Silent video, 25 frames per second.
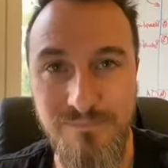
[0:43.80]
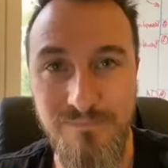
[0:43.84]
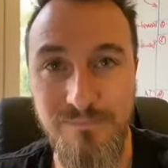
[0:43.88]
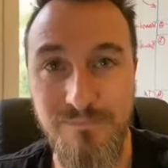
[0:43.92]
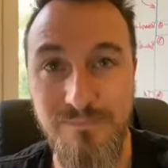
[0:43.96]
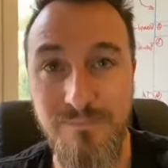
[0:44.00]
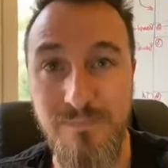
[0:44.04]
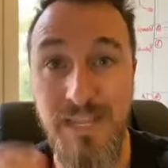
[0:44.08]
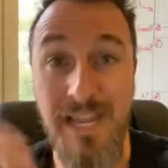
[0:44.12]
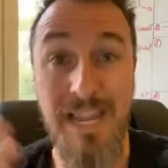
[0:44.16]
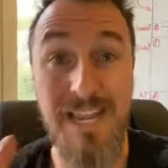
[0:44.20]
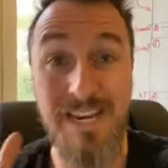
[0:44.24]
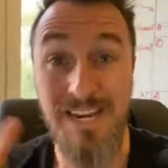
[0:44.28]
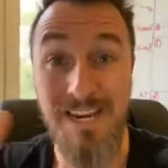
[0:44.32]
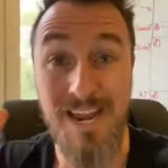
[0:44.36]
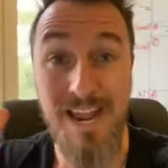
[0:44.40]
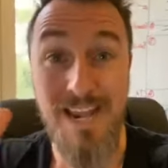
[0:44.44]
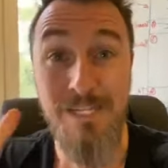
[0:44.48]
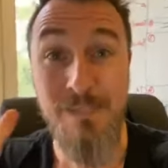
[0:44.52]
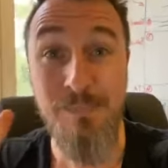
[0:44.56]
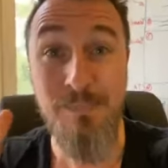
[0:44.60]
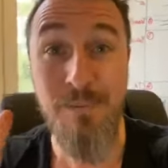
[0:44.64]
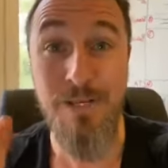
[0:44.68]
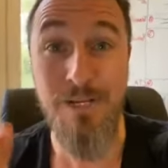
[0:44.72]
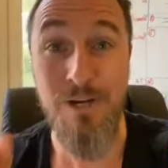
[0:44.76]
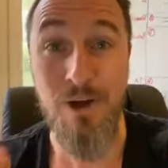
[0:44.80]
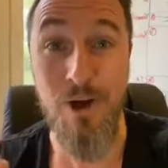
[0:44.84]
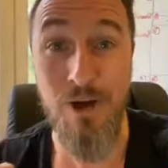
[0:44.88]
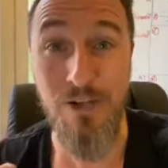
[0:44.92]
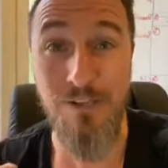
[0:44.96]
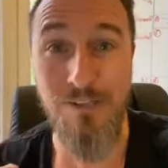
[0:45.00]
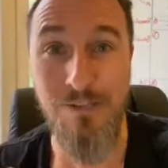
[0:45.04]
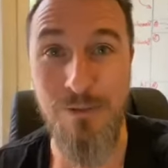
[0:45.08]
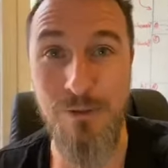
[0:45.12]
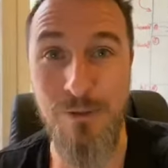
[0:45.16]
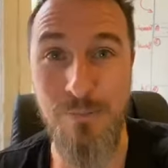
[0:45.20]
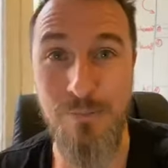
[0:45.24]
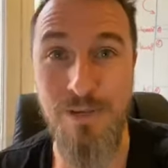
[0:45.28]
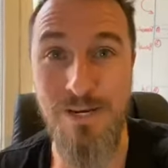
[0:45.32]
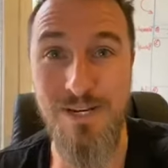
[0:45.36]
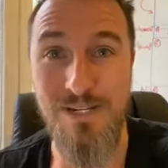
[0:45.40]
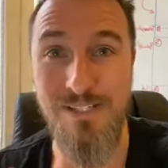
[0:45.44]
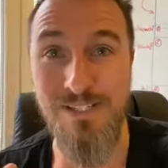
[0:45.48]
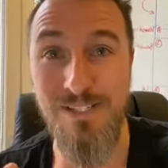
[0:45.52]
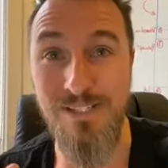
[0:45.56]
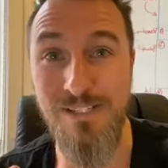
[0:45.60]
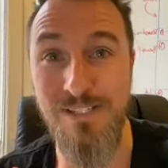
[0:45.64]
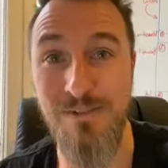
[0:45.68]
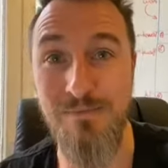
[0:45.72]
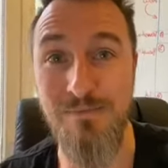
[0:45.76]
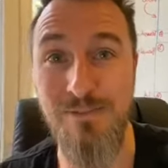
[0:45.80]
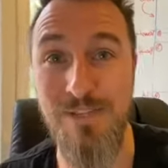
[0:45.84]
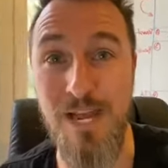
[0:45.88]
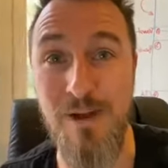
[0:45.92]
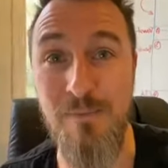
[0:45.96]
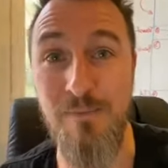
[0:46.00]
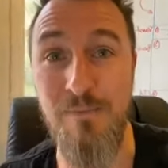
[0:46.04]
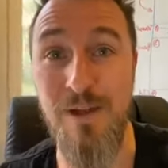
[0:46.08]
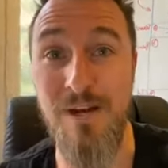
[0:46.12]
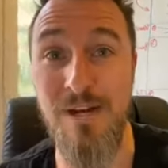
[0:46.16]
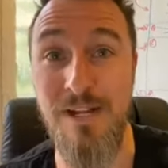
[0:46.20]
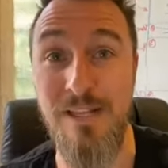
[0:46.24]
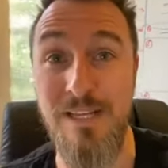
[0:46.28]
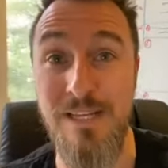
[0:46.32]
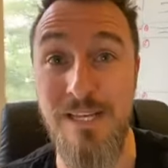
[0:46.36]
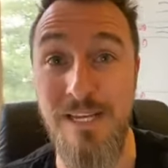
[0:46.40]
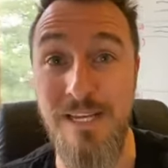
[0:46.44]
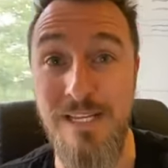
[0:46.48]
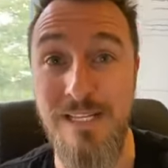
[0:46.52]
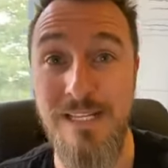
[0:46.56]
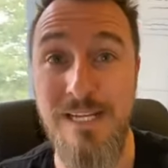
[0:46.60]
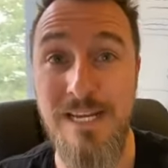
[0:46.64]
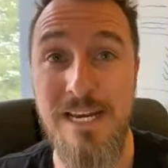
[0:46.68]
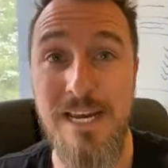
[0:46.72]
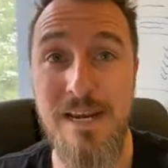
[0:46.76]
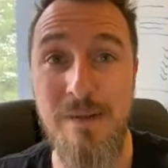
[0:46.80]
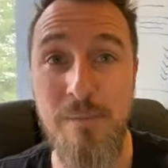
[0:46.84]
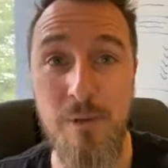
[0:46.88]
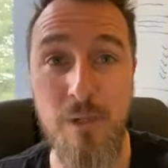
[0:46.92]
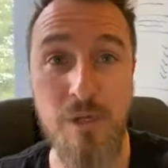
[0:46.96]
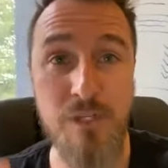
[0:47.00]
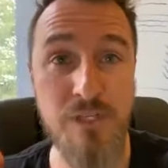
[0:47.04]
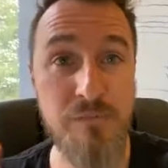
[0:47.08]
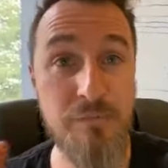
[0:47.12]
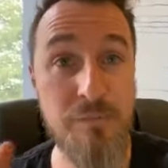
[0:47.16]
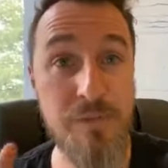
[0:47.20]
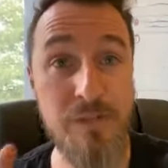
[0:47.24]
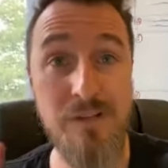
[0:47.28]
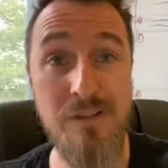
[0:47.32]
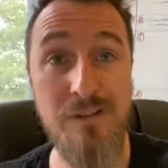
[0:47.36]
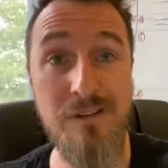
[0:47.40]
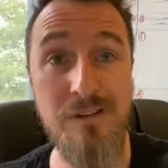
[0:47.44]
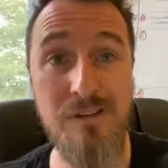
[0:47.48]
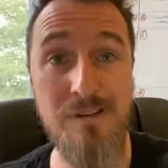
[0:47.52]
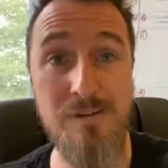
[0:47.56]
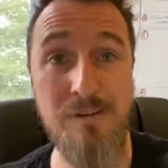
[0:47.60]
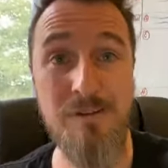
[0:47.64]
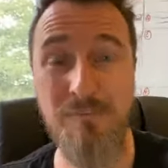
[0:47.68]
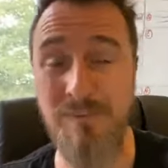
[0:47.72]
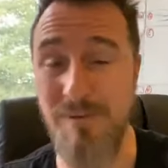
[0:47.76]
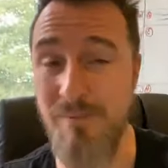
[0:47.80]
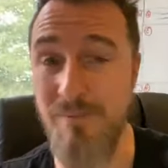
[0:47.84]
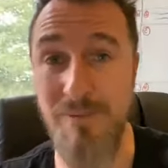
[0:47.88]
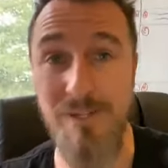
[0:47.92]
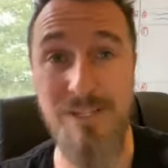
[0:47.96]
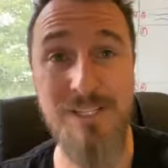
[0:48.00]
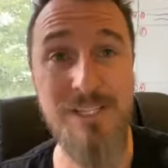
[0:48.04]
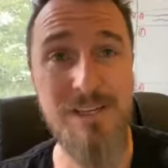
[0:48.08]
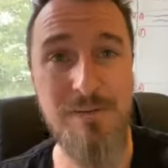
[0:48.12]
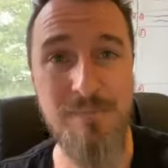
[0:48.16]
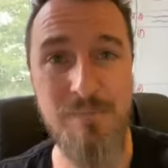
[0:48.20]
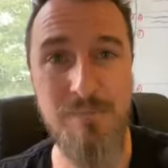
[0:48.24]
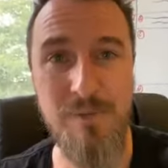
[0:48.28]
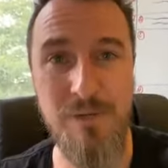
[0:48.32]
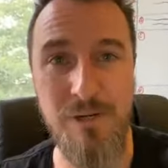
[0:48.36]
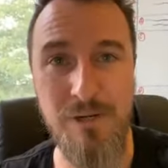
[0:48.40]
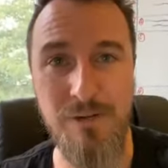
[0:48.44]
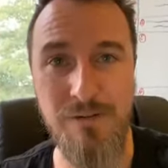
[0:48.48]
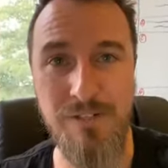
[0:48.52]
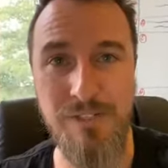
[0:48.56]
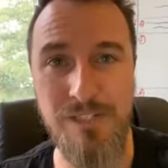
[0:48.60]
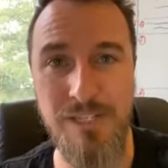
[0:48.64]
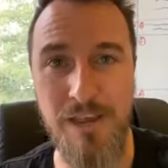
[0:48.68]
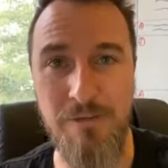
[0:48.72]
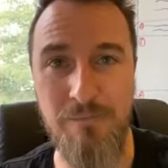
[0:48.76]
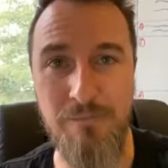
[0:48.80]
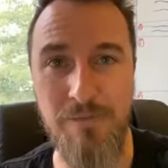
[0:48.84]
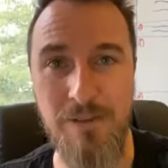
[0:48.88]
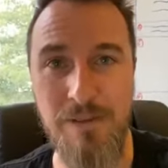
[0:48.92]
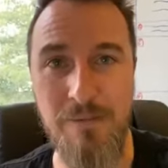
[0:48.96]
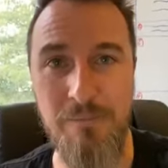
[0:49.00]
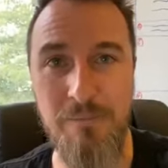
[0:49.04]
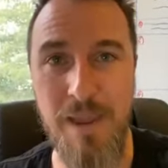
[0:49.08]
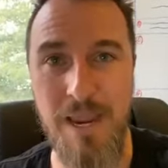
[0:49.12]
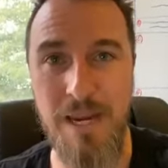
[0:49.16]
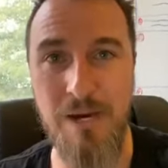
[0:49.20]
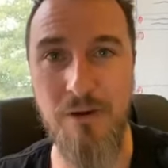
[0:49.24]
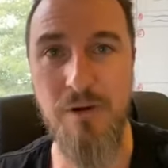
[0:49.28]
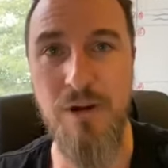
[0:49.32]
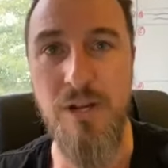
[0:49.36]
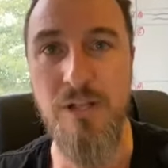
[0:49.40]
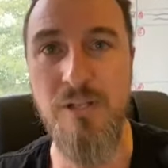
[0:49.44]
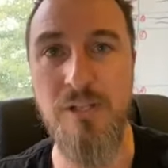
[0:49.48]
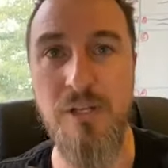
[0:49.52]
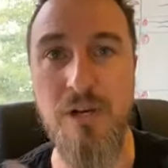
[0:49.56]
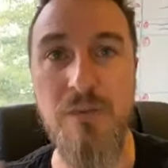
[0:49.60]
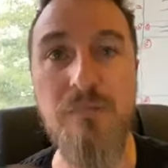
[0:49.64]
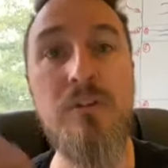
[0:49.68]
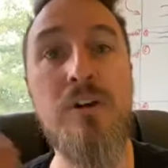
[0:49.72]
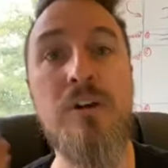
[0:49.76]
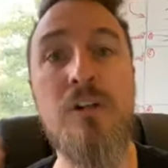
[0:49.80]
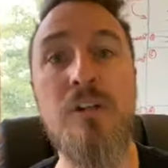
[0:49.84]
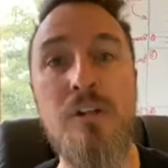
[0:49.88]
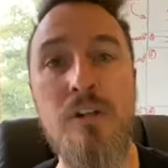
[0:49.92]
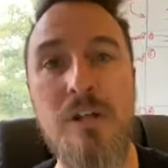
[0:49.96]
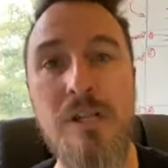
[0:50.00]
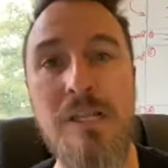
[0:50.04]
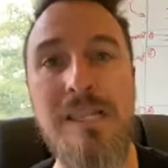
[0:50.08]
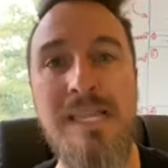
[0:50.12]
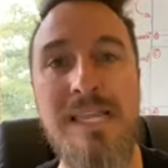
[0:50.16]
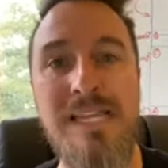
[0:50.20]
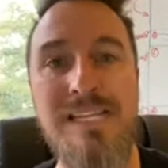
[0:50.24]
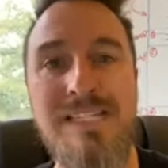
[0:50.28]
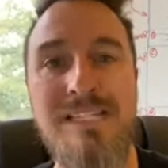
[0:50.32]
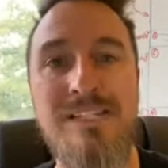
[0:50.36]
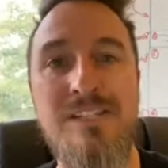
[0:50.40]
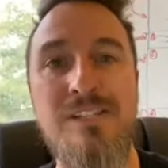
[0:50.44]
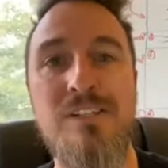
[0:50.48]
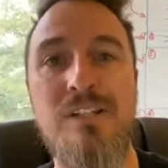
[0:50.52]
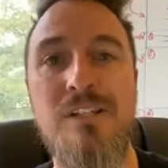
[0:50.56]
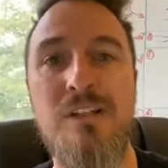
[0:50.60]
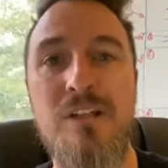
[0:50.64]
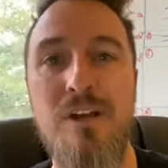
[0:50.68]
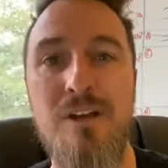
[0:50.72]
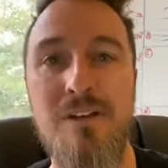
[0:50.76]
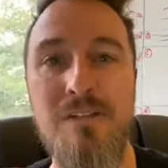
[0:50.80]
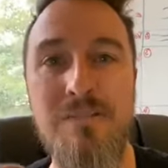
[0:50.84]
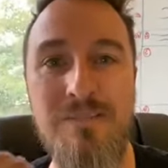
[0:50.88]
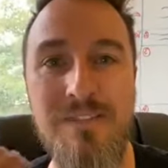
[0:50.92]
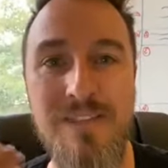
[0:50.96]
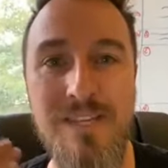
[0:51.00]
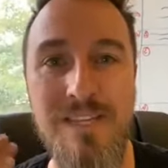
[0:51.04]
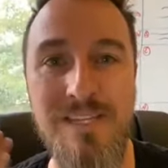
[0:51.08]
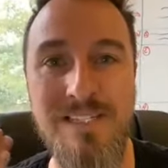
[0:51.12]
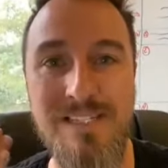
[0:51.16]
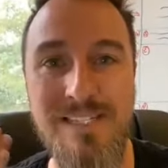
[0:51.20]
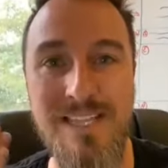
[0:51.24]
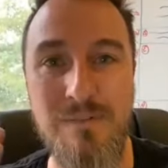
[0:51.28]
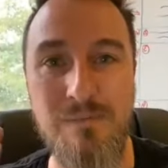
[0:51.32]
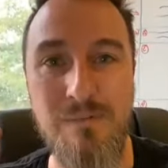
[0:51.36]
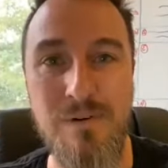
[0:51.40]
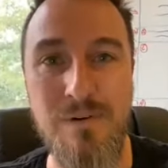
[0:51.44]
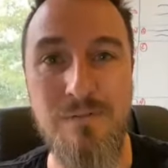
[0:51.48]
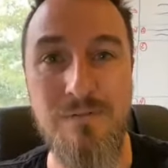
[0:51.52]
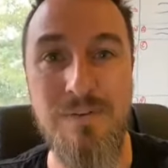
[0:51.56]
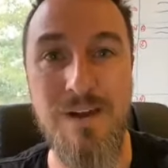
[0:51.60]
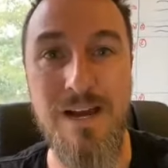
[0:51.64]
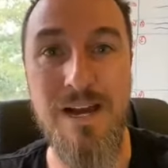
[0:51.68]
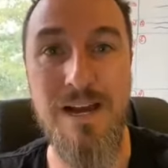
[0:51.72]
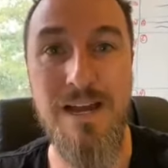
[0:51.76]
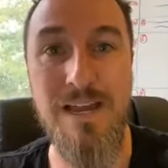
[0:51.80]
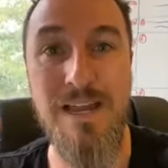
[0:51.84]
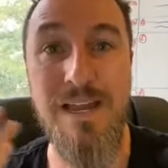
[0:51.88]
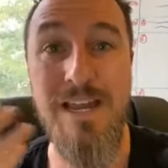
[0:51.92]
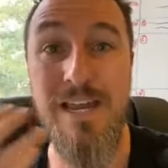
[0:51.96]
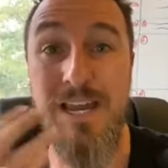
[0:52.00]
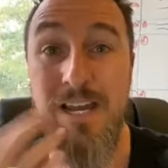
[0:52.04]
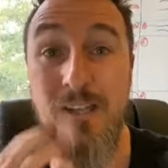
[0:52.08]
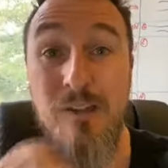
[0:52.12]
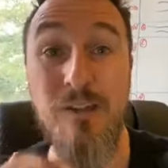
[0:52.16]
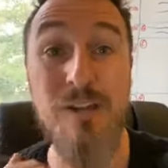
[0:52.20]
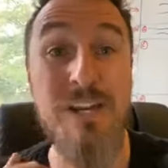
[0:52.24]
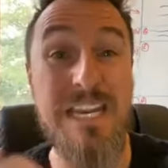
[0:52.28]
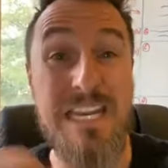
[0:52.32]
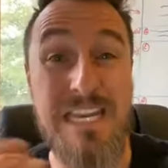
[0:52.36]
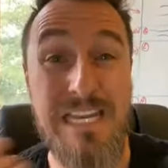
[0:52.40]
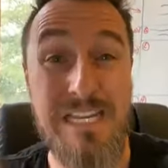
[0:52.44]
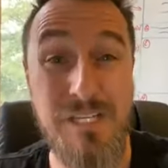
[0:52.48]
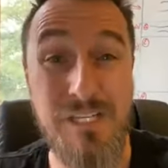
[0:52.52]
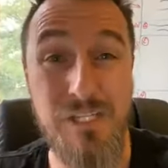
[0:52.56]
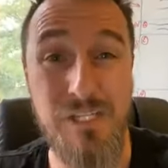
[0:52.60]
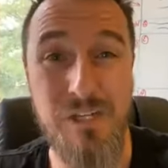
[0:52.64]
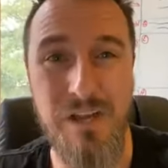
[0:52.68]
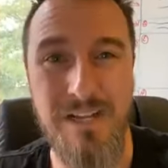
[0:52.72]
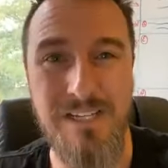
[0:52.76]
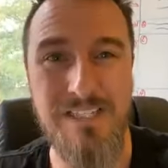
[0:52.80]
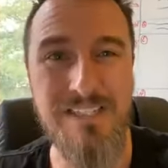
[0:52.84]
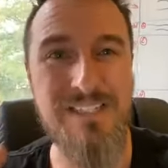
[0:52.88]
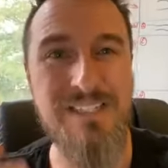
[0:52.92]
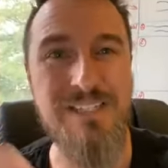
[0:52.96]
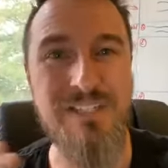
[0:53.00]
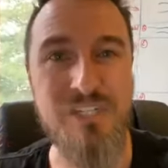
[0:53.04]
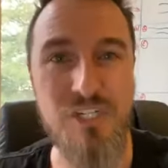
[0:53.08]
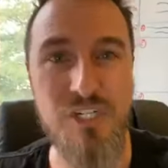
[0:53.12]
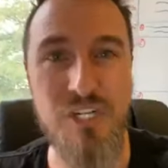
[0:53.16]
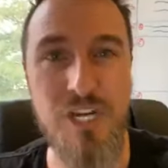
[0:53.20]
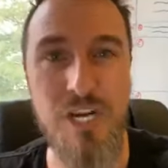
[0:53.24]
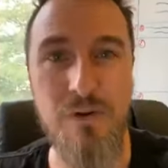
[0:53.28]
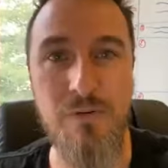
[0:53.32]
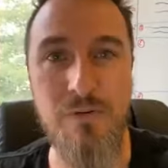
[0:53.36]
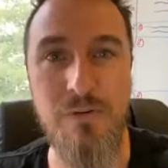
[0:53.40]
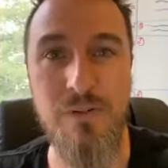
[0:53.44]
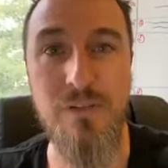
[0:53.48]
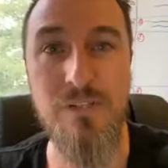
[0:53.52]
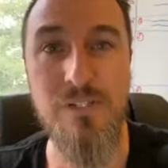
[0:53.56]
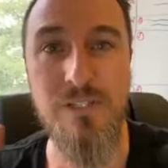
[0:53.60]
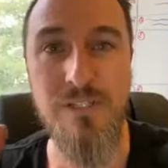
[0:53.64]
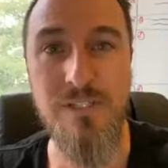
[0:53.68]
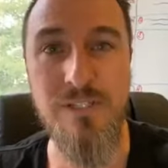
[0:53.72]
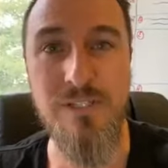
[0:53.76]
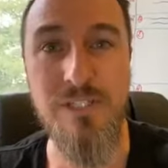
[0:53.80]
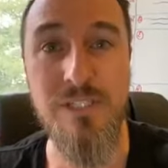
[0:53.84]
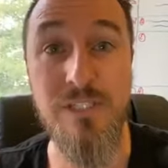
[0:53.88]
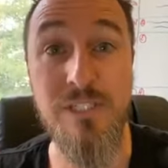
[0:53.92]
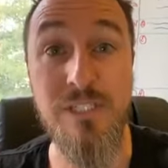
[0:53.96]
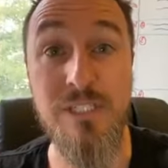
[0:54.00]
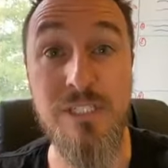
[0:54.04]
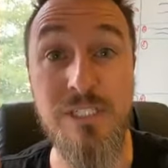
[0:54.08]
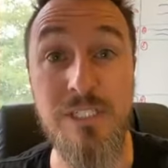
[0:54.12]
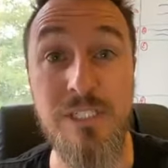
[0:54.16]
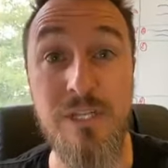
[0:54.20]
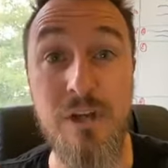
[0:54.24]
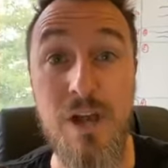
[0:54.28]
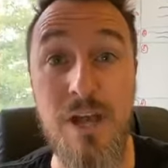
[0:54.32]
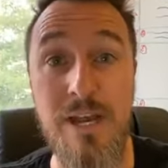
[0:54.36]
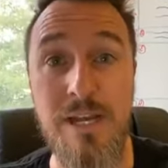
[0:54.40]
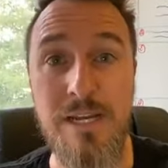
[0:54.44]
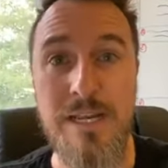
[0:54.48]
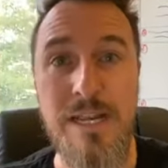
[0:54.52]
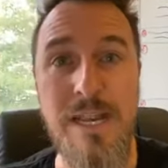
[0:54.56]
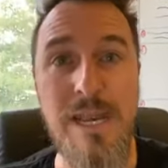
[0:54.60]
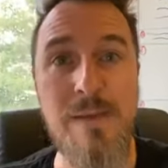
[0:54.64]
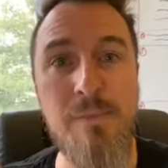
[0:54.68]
And it has been a hot little minute since I've done one of these because I've been busy building stuff in the background. So I've got a lot of lessons, a lot of things that a lot of insights to share with you. So this is exciting.